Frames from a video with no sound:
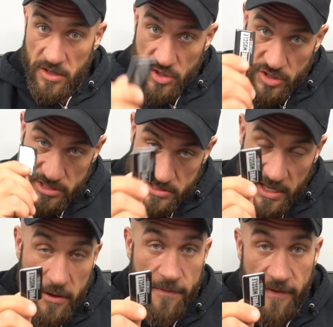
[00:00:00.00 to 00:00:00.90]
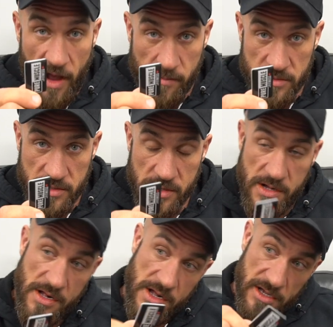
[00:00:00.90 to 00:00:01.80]
you just stick your fob,
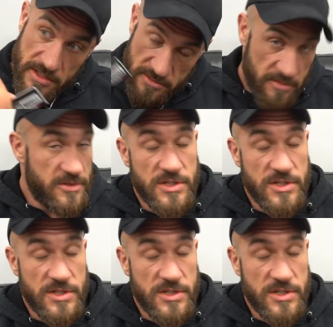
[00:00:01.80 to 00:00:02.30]
you